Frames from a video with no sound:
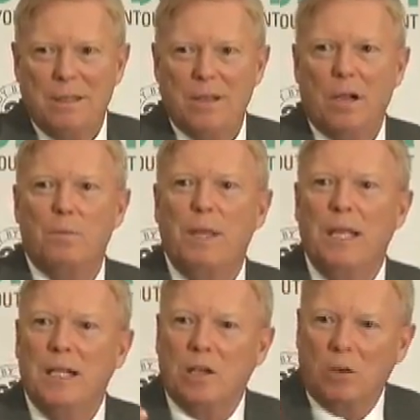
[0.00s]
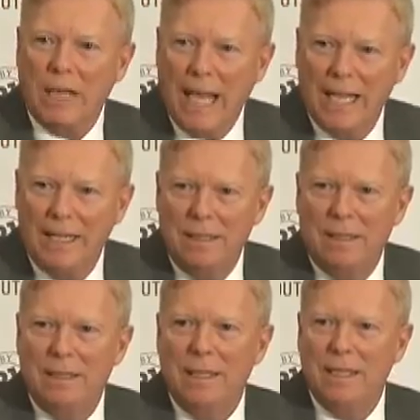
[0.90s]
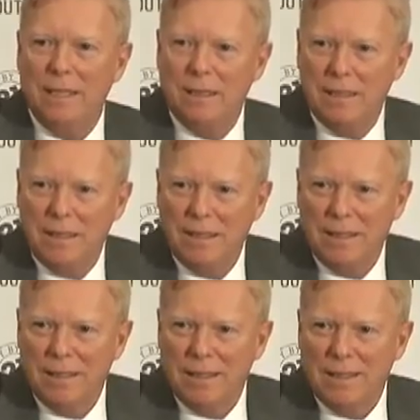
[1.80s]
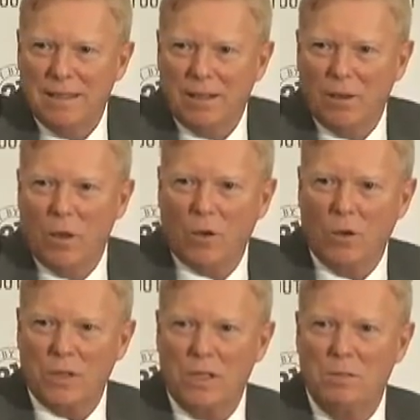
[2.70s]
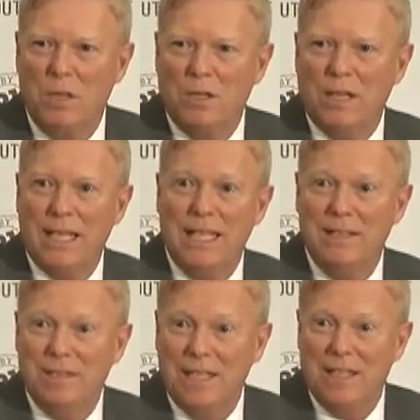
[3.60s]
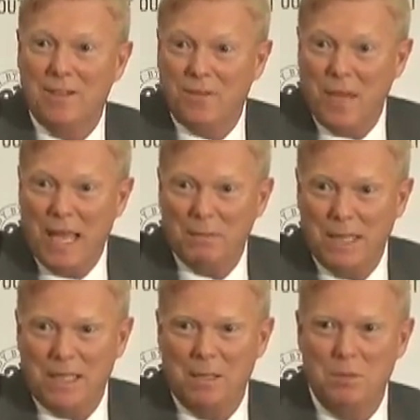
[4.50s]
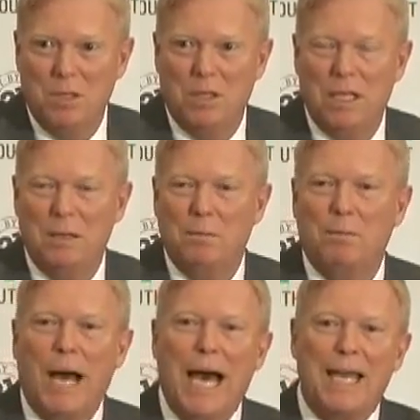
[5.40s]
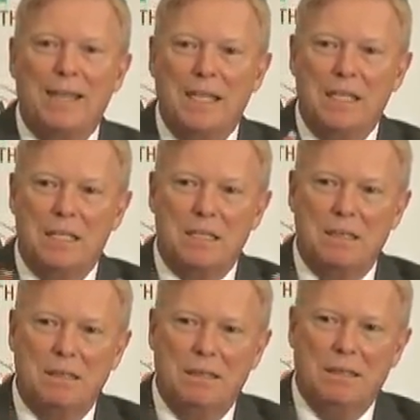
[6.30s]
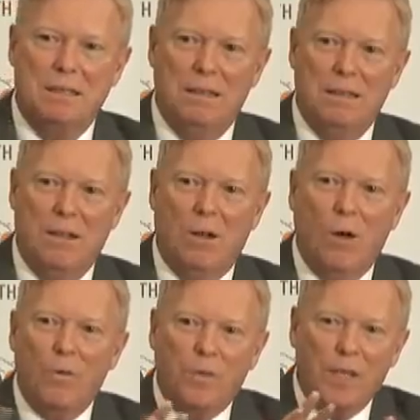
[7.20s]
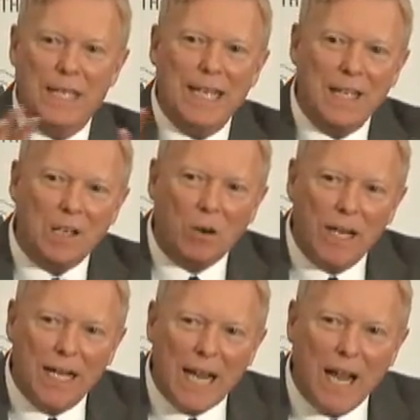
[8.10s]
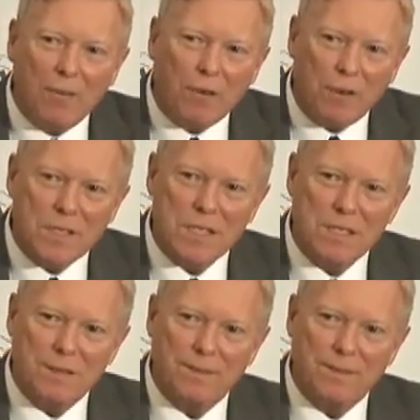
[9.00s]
that are being created in the local community, even in the family community, by these hopefully integrated efforts.